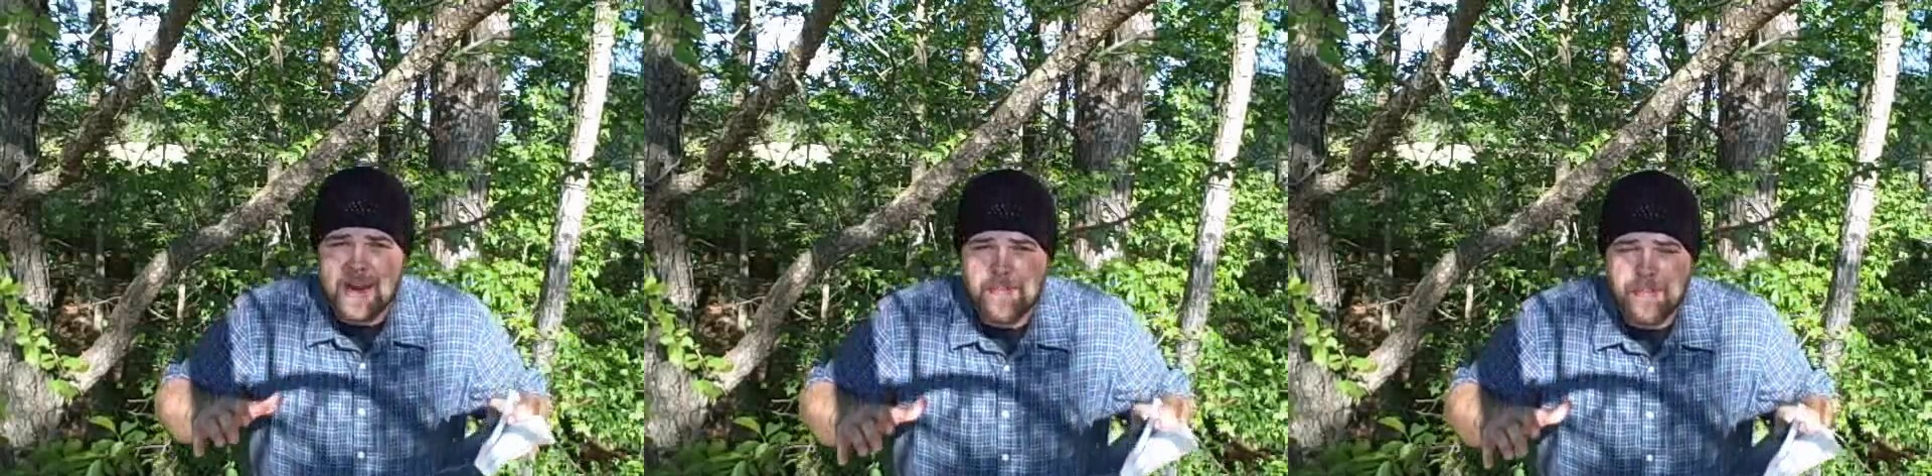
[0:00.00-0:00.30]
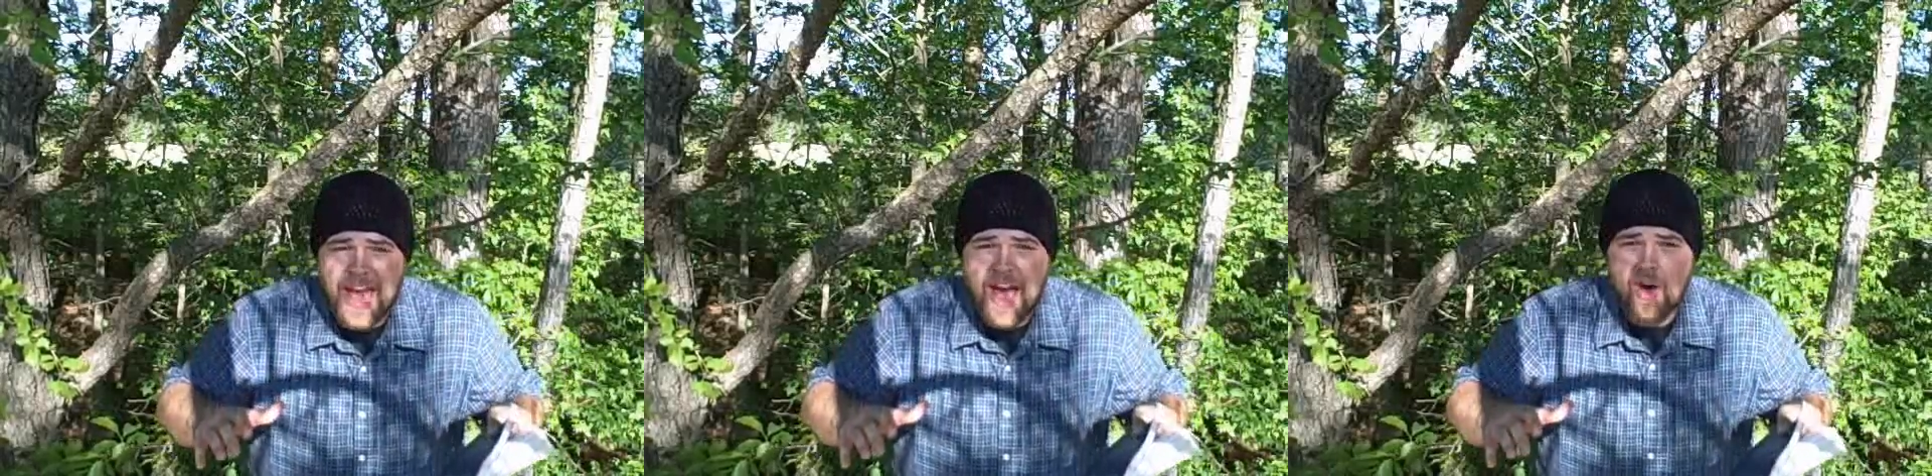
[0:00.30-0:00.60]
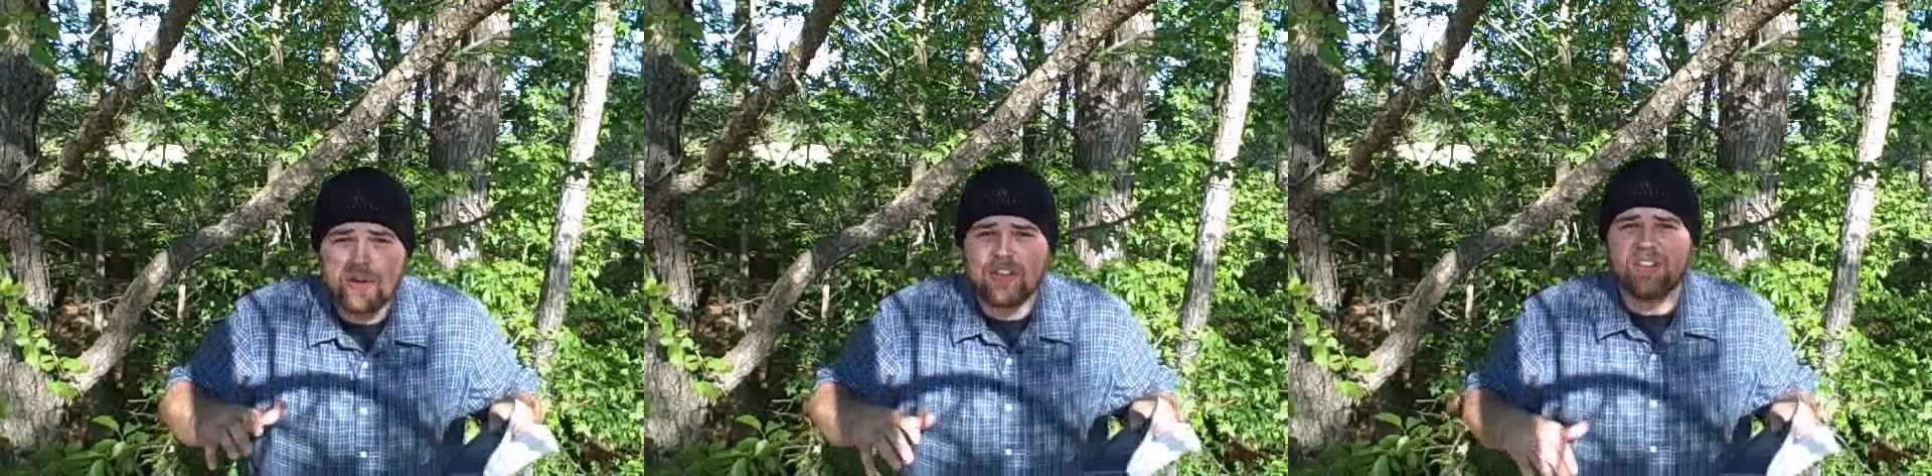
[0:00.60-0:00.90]
and
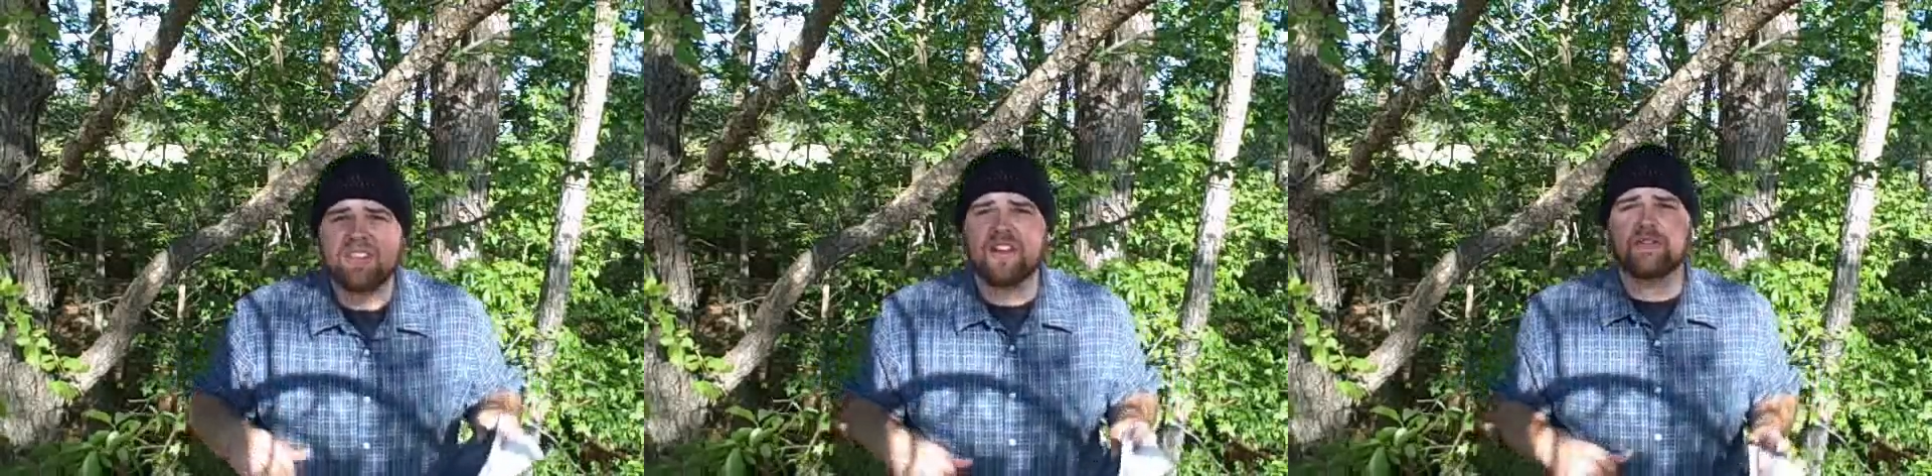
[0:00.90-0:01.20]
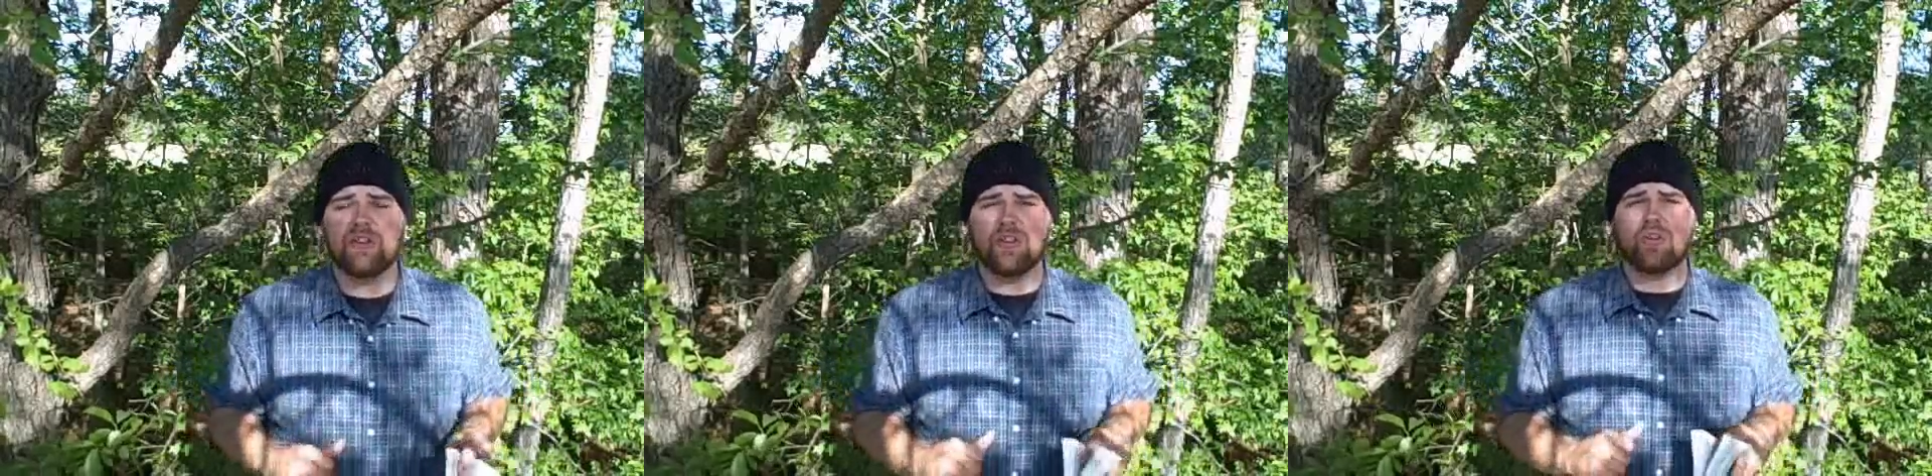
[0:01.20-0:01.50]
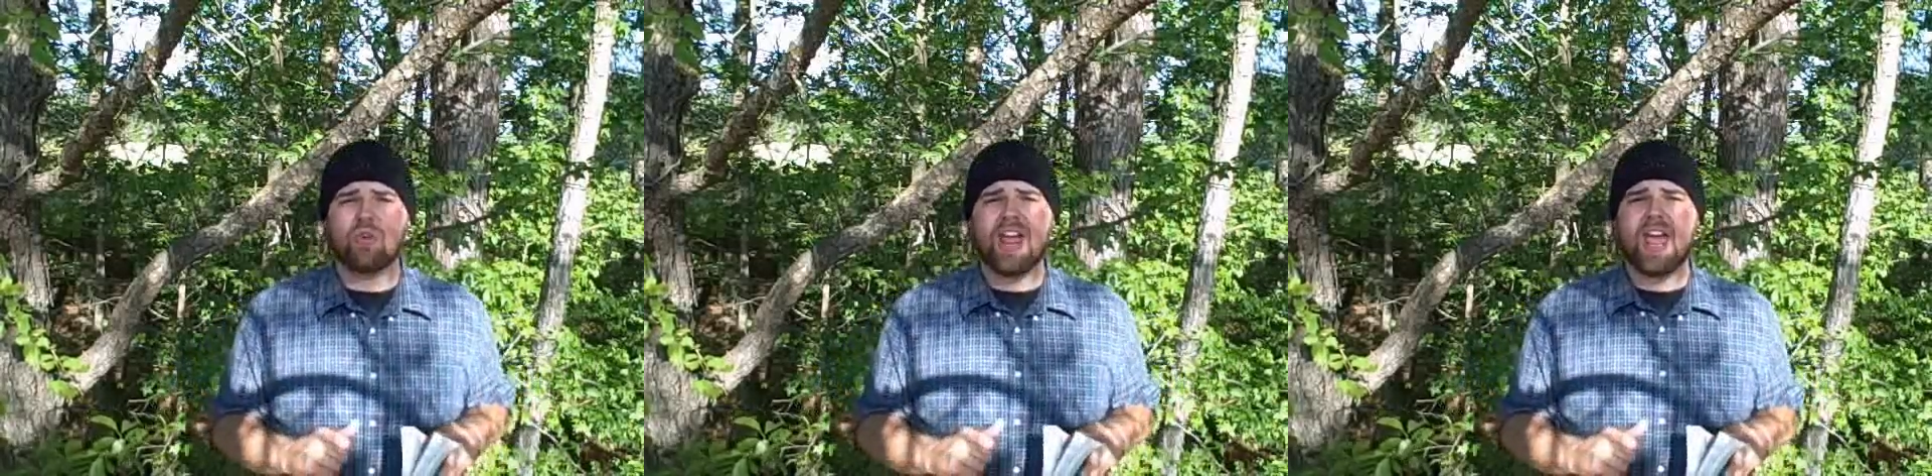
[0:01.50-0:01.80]
bows itself to
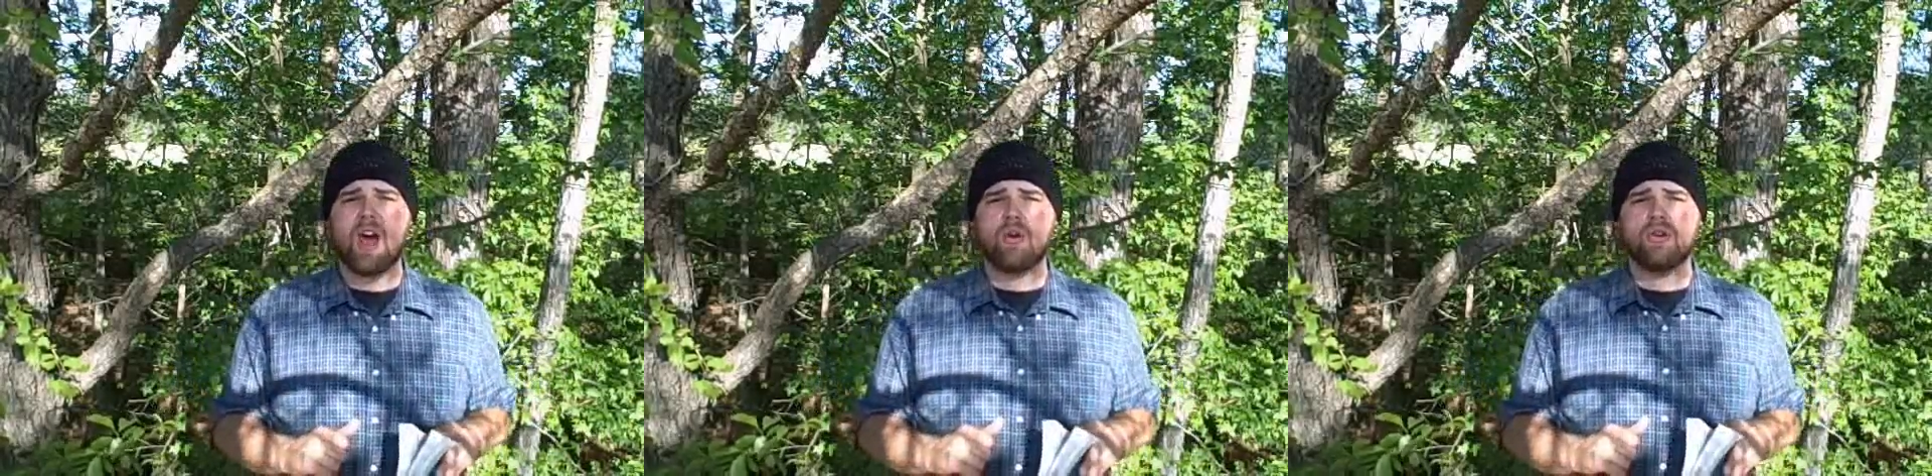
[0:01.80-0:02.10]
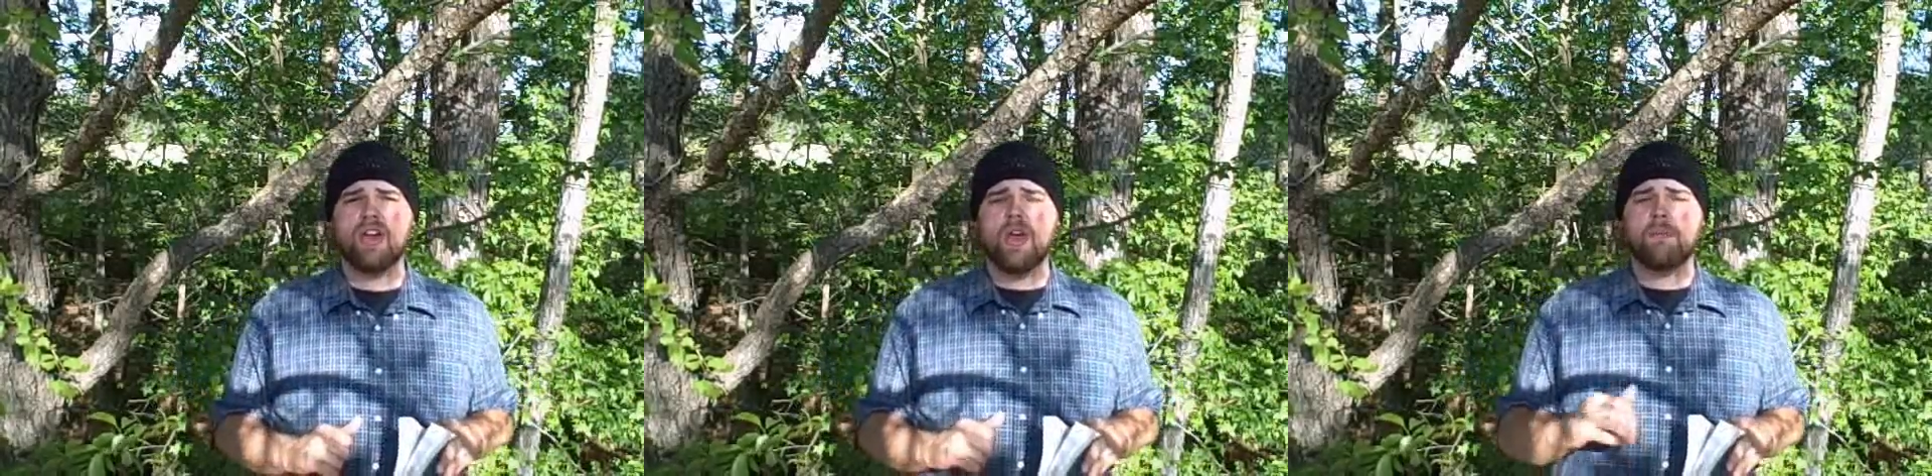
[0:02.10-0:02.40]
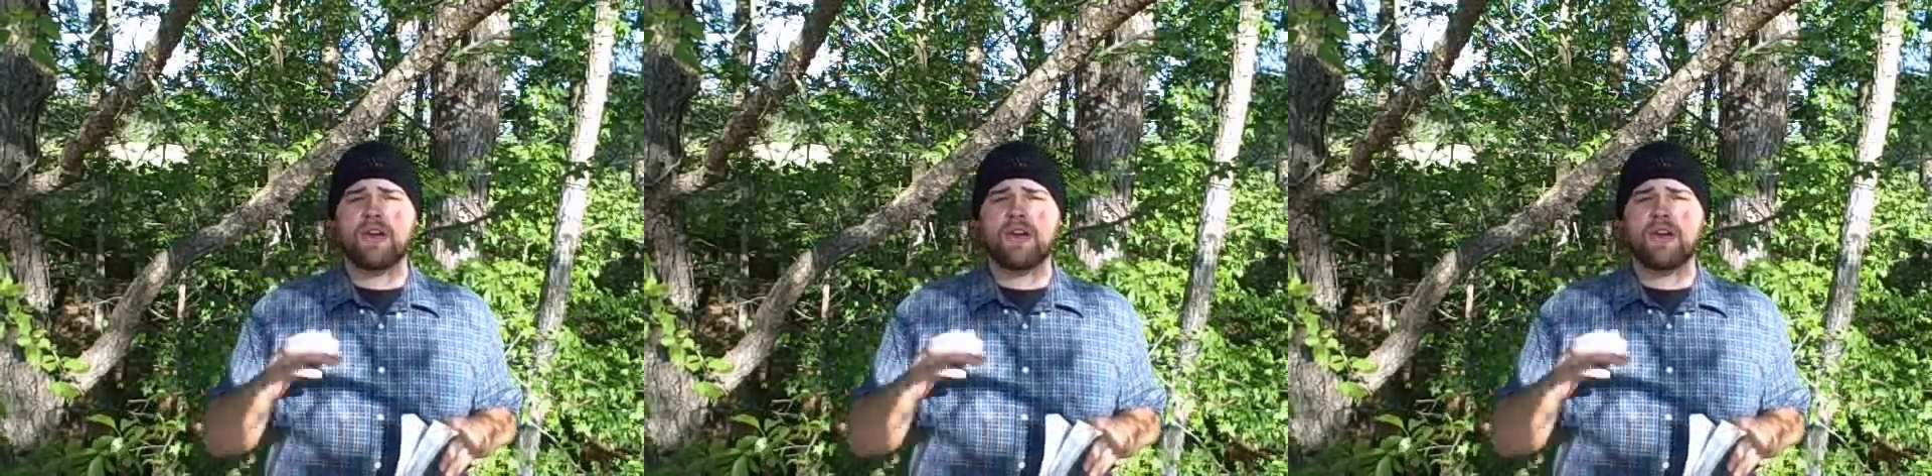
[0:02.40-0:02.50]
the ground